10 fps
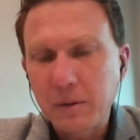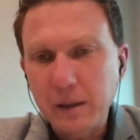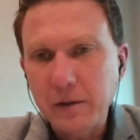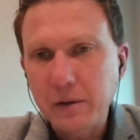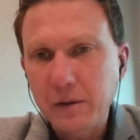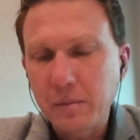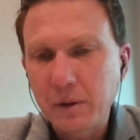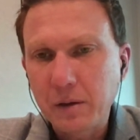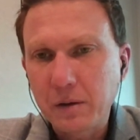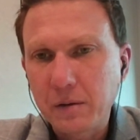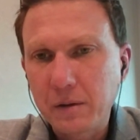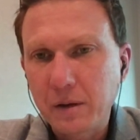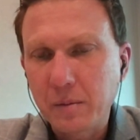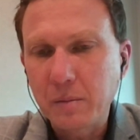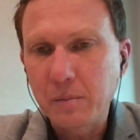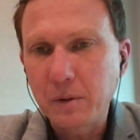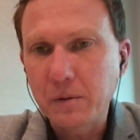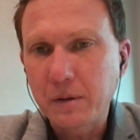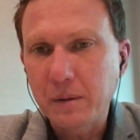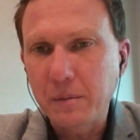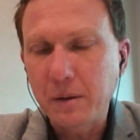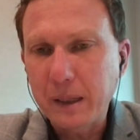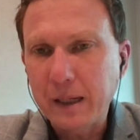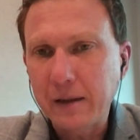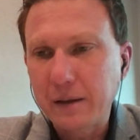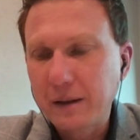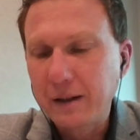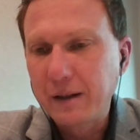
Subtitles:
relationship issues that have been put to the back,